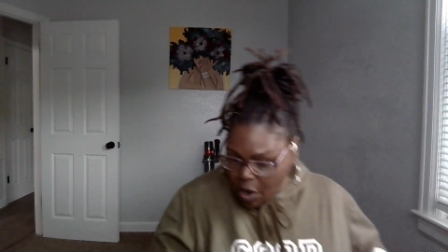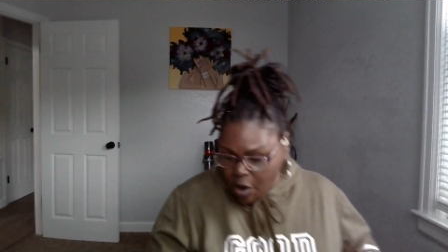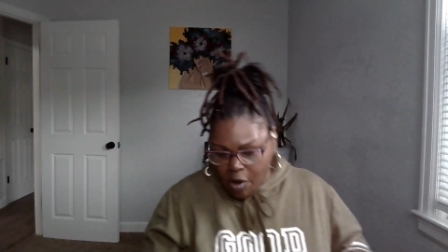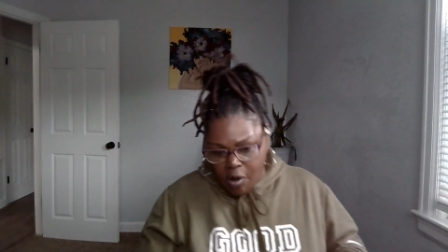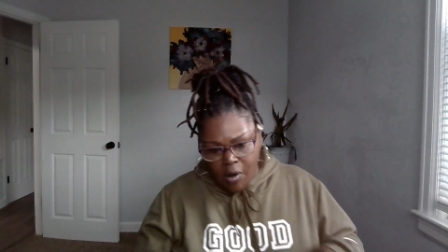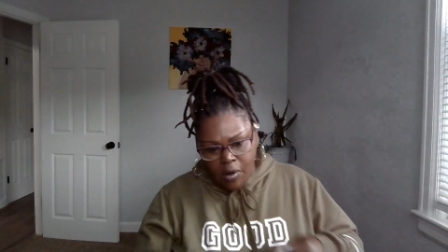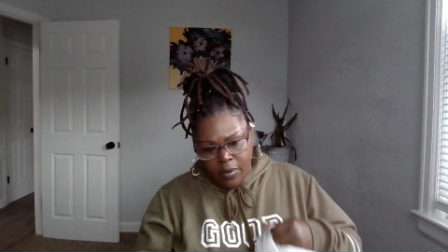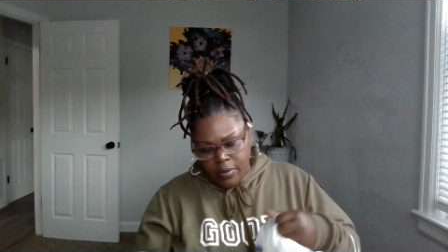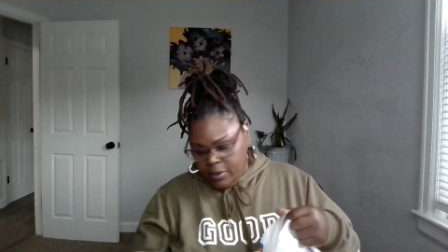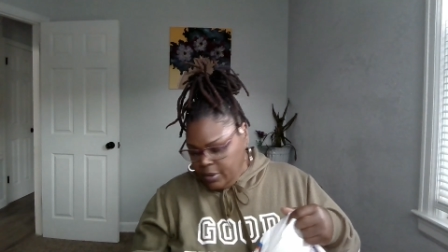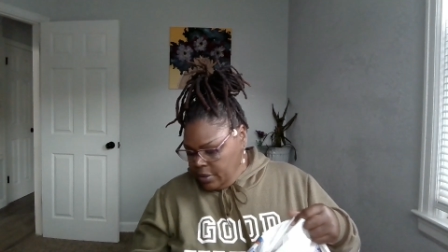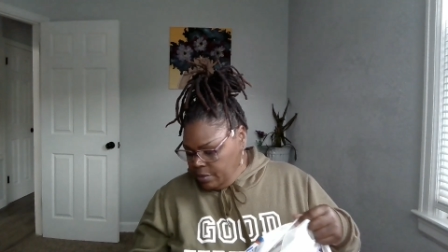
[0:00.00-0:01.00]
a haul,
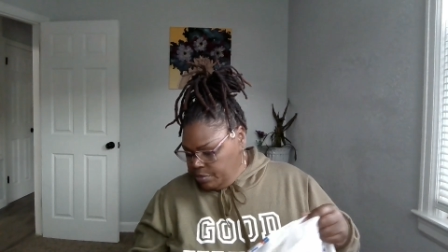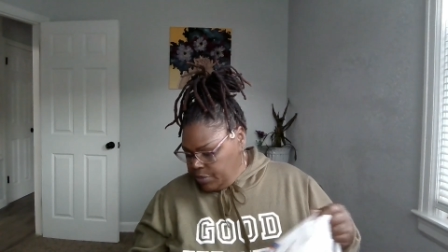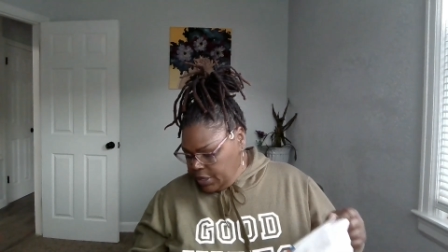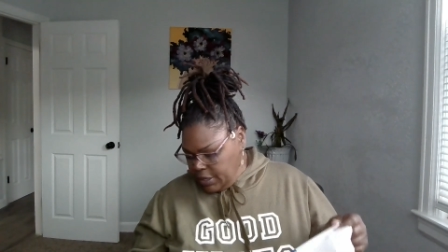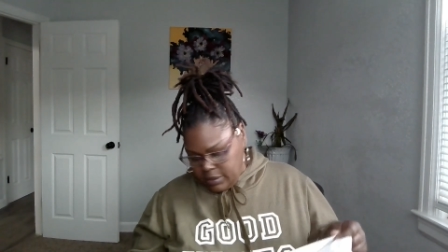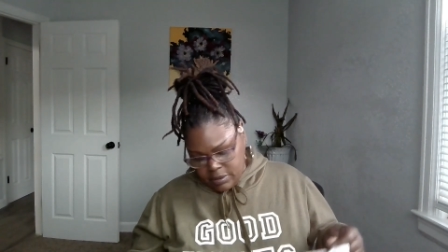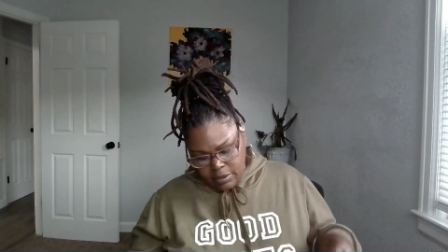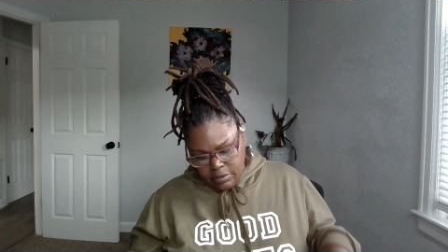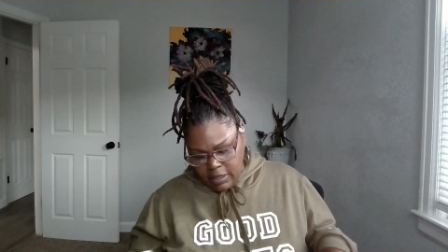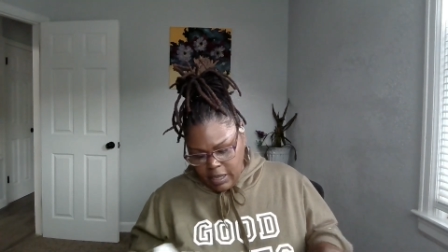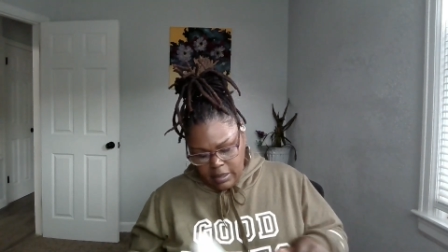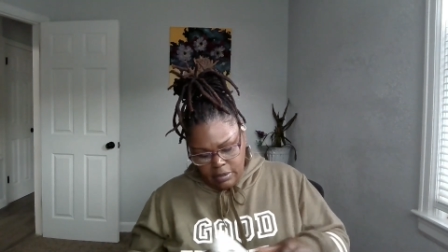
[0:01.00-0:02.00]
but
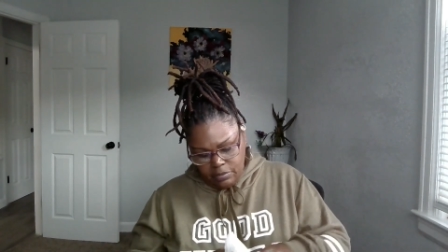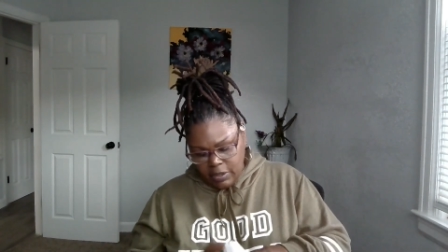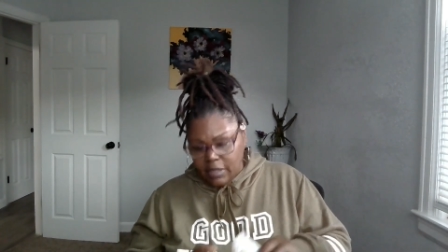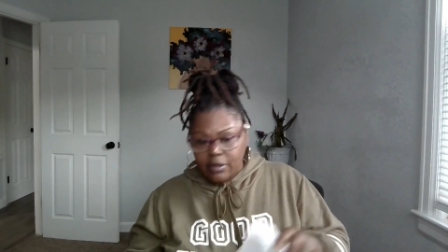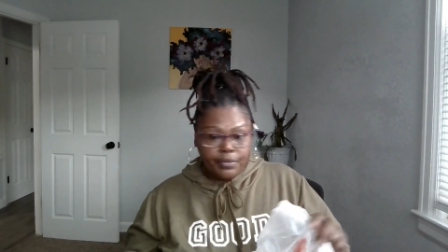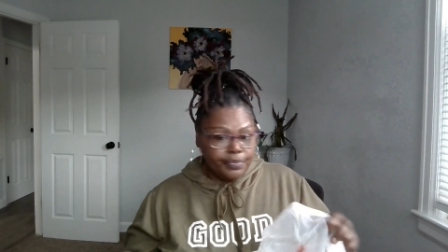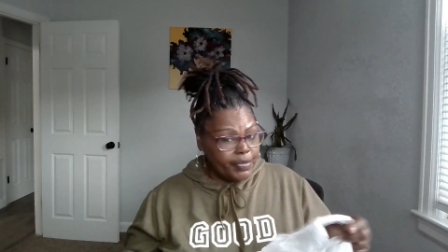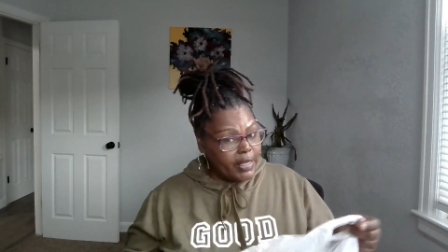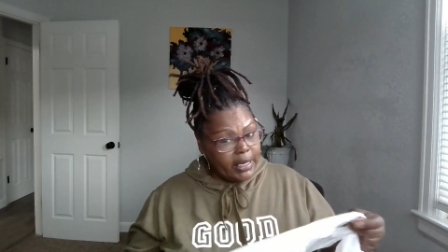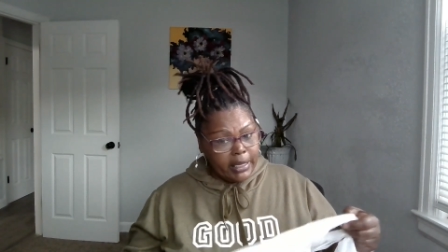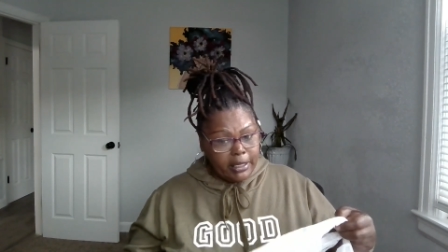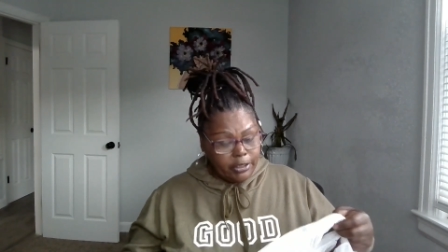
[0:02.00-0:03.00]
okay, well,
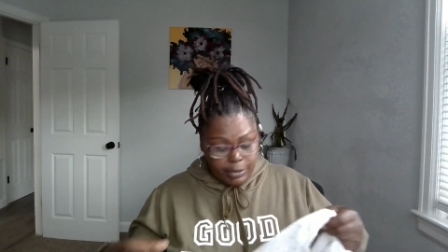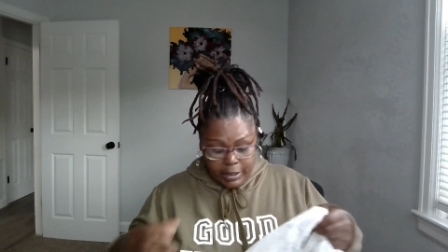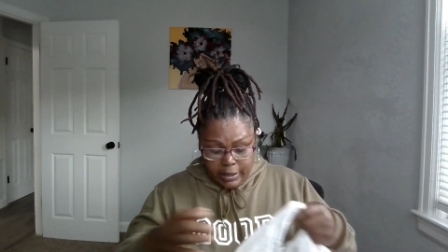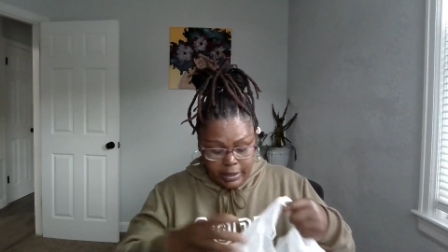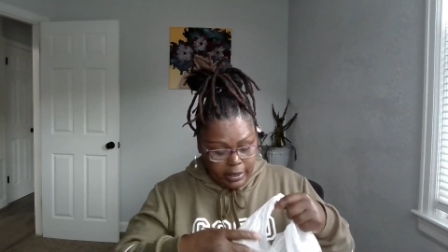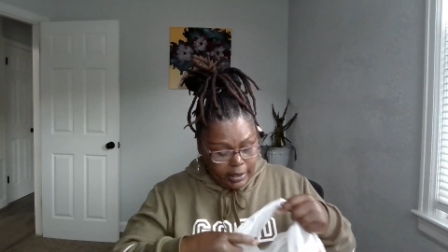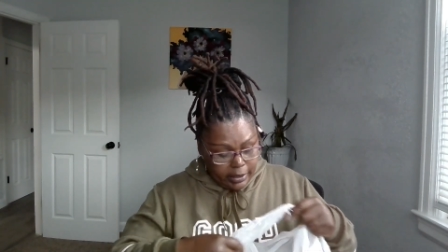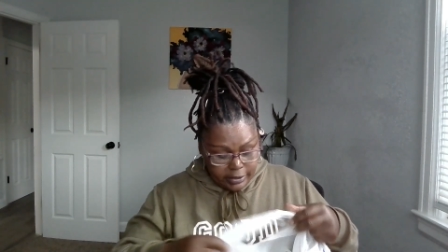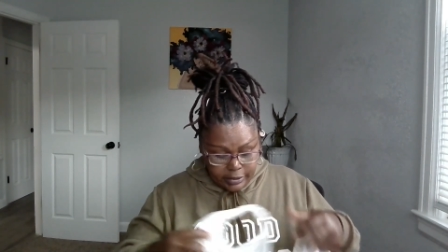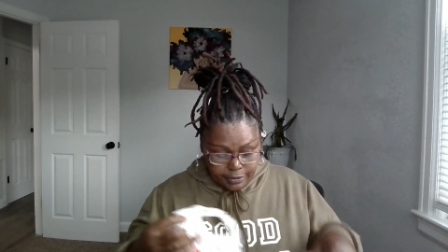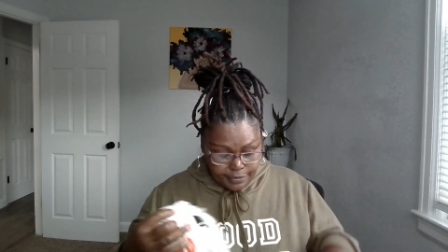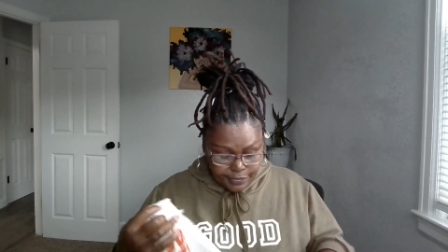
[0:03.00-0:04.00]
maybe it is what it
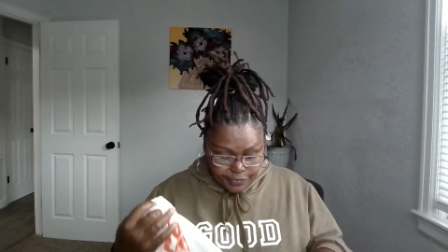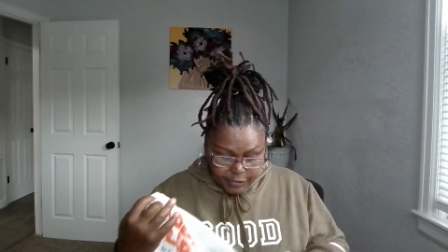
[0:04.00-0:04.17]
is.